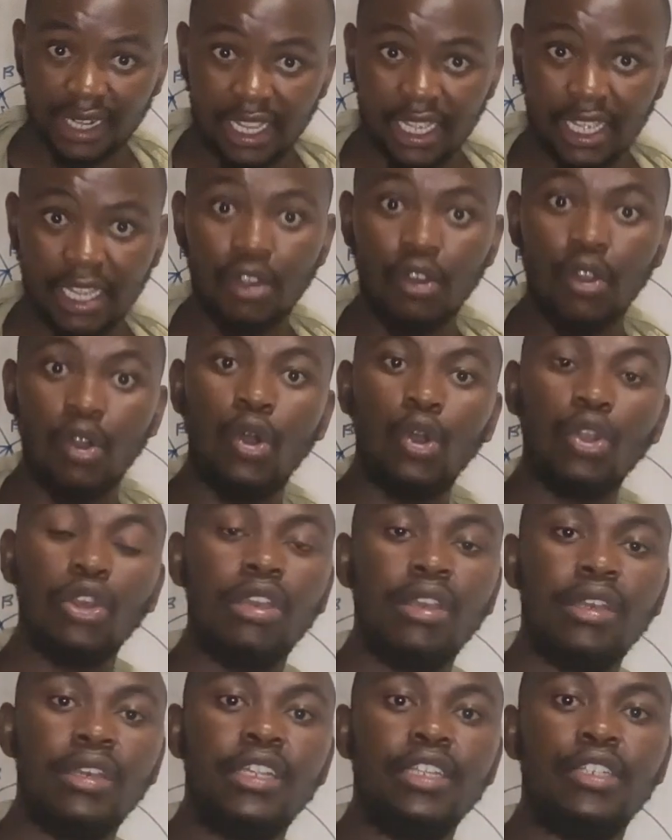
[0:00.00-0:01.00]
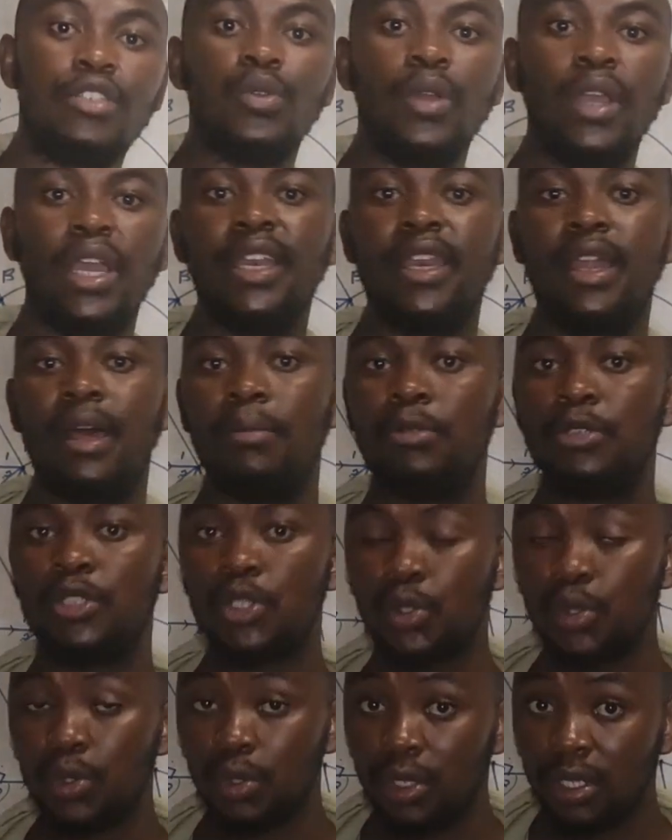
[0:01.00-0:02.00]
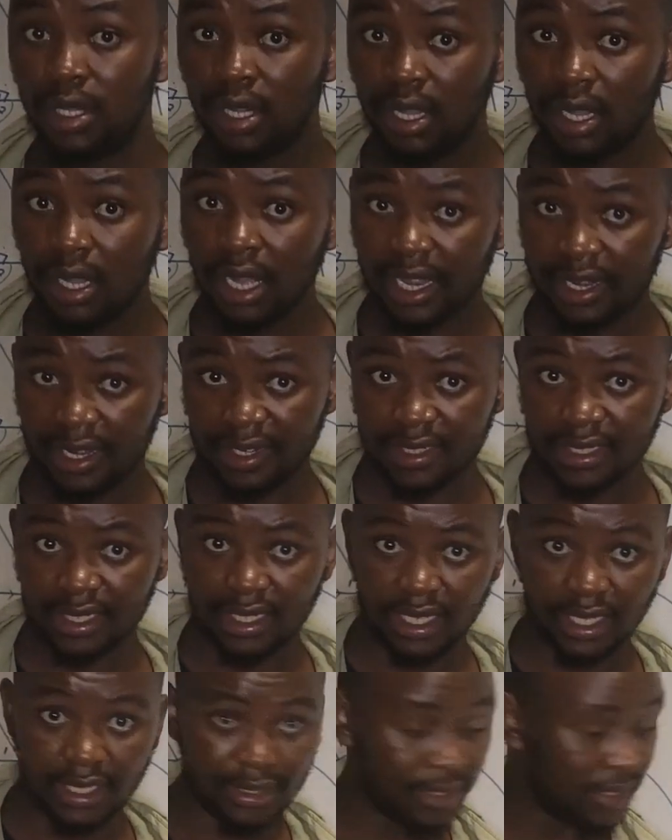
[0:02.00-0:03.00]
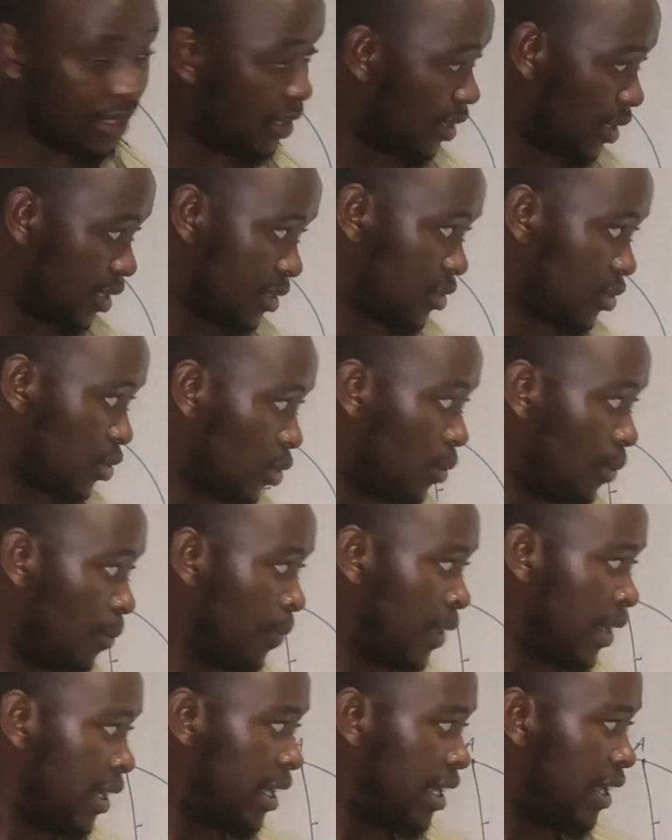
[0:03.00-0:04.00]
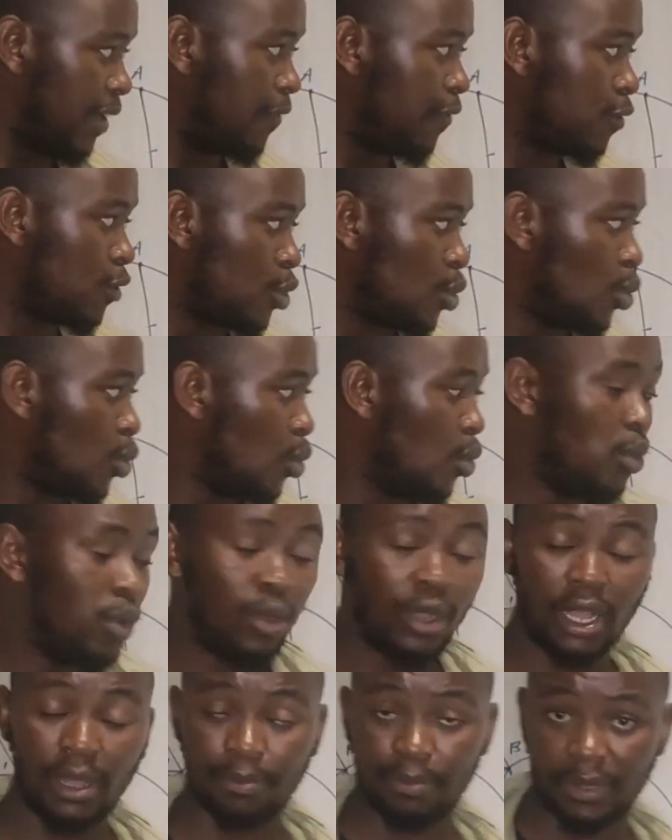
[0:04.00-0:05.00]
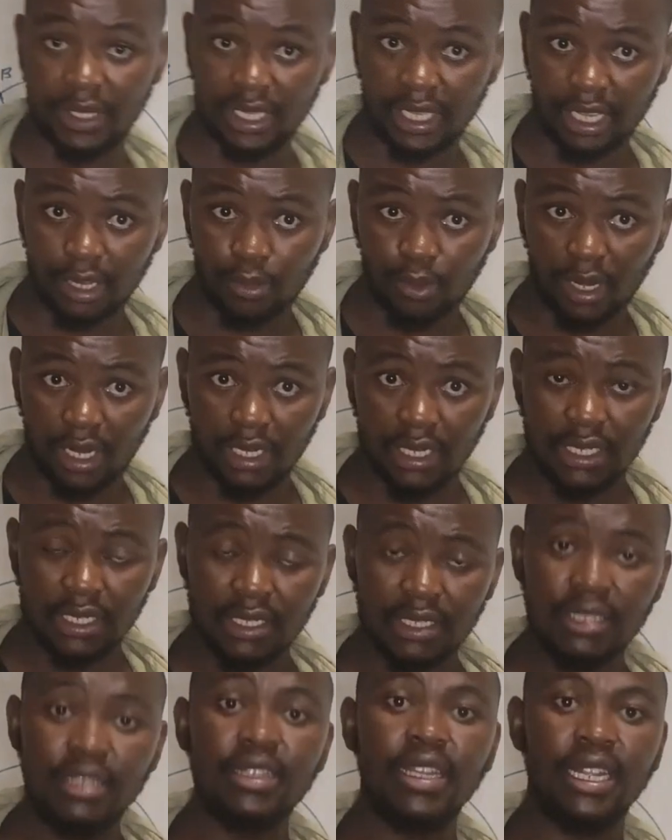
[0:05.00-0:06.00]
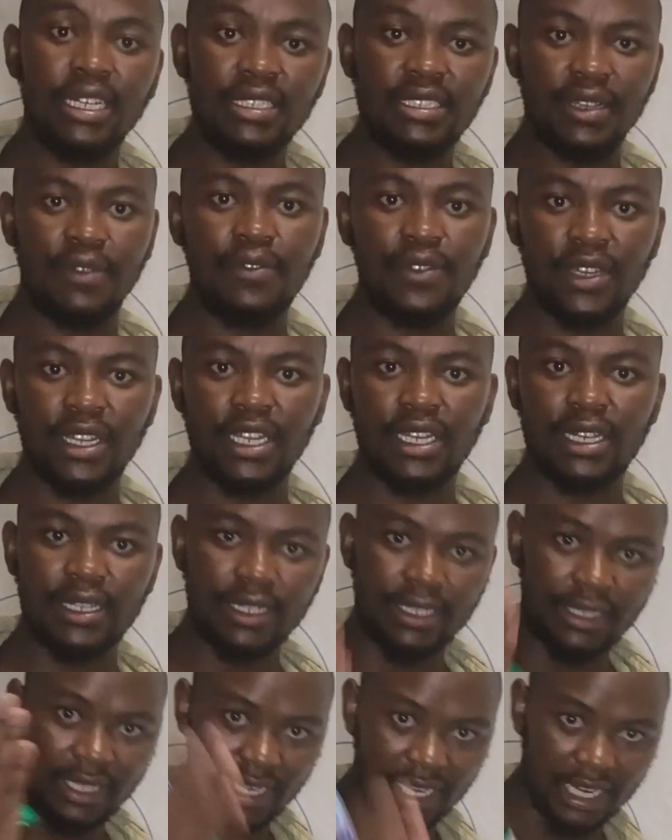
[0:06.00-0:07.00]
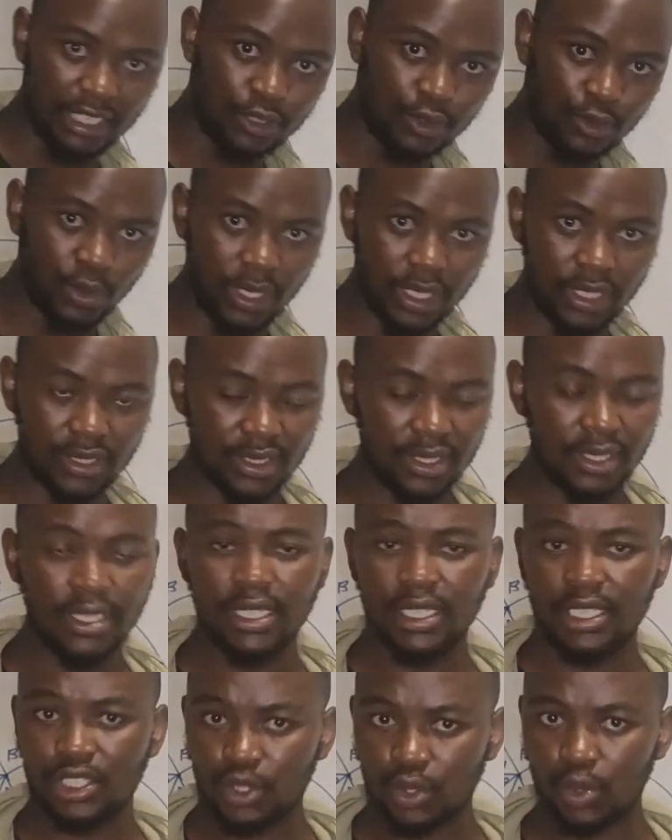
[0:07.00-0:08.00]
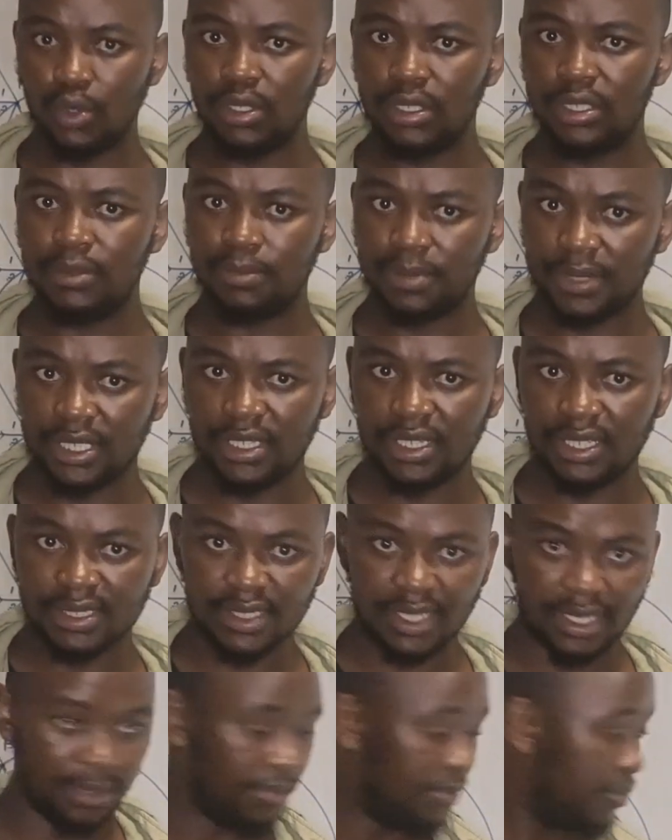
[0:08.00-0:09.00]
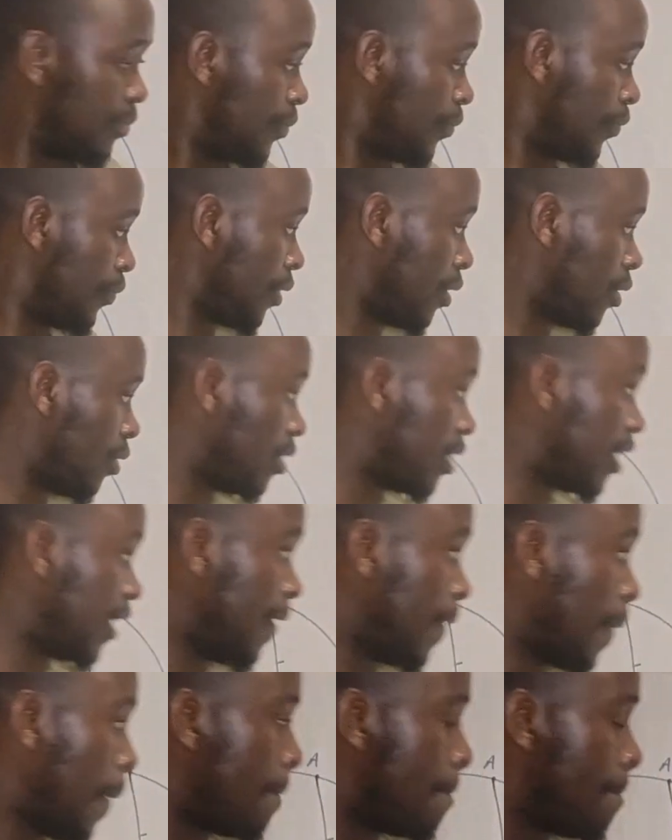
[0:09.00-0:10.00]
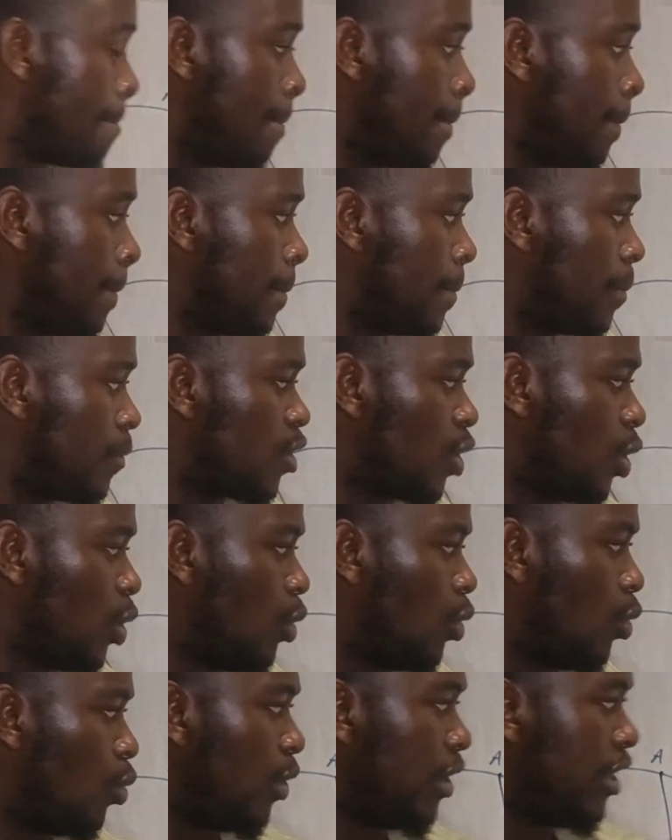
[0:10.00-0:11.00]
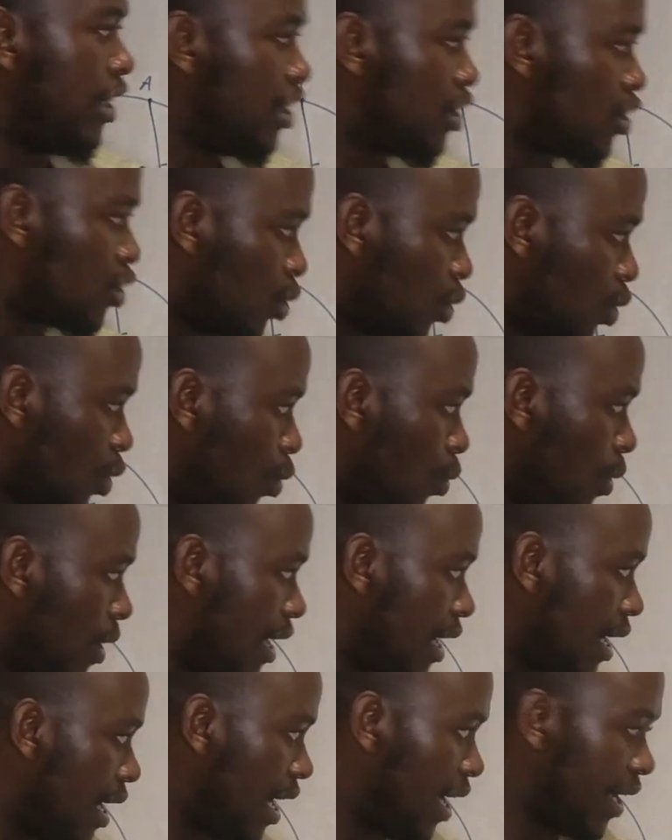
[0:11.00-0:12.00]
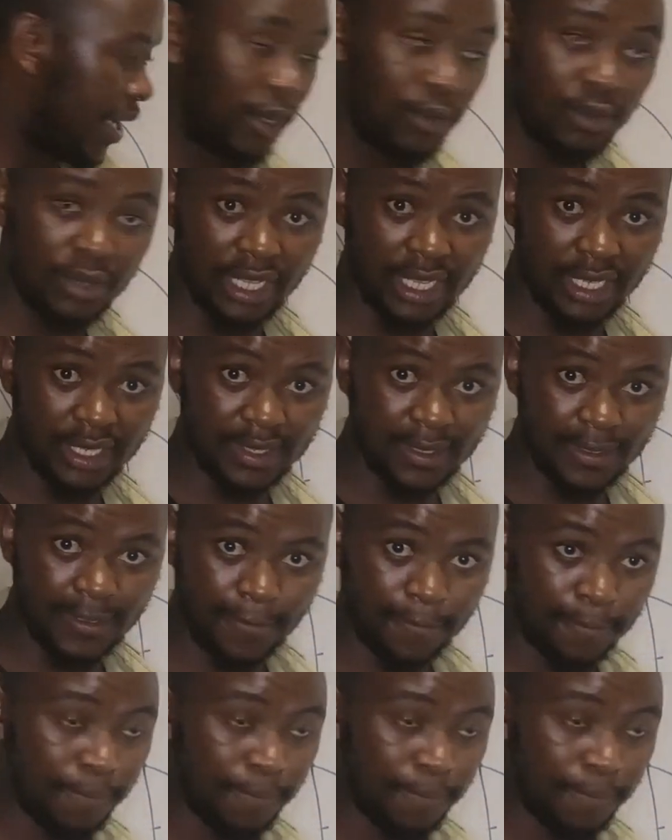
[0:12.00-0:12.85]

triangle all need to add up to 180 degrees. So if two are being equal, then definitely the last ones should be the same. Okay, so we need to work around that.